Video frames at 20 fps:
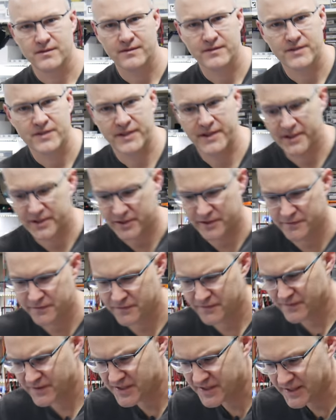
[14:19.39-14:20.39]
So now
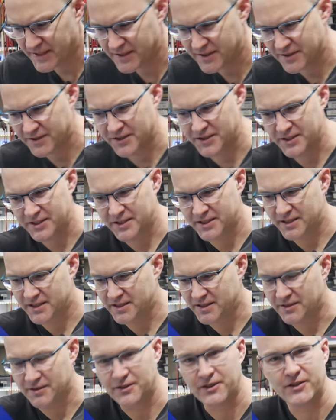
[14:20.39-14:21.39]
I've stuck
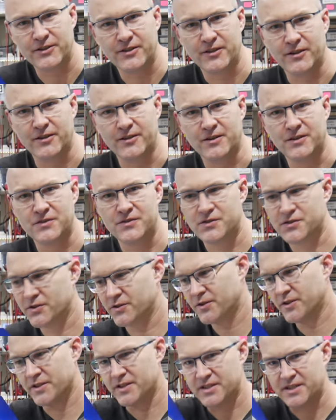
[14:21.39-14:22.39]
the logo onto
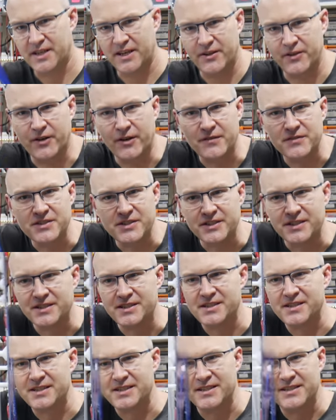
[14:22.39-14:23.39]
the standoffs. You can
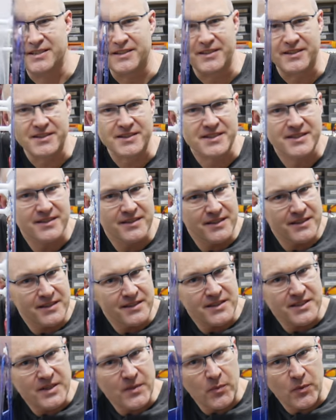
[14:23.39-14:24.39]
see that it's
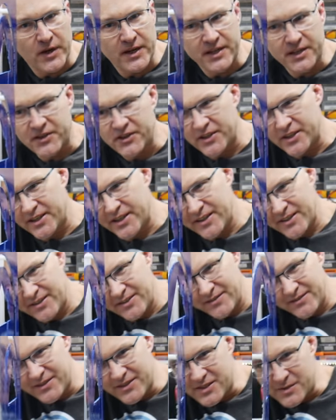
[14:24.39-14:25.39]
separated there.
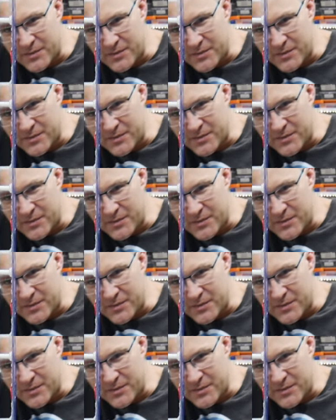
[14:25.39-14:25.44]
There's